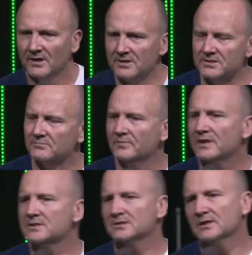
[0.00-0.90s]
Isn't it
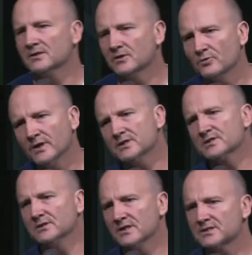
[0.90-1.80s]
amazing that the
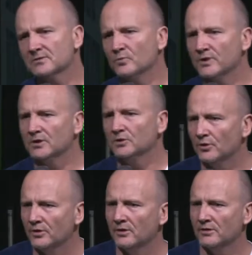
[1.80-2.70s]
greatest lesson we can
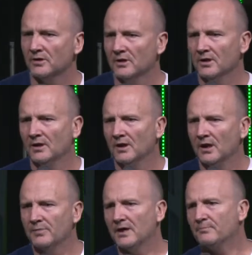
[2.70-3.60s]
learn
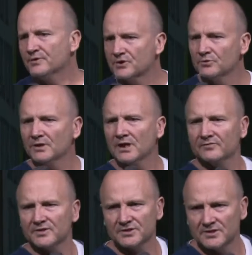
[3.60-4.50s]
about pursuing
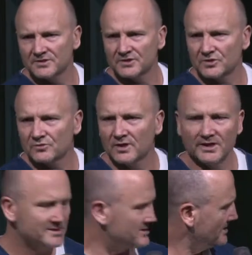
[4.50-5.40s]
after Jesus
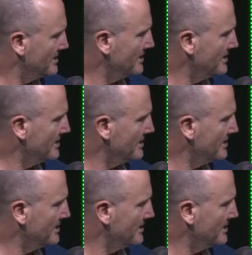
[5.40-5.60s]
Christ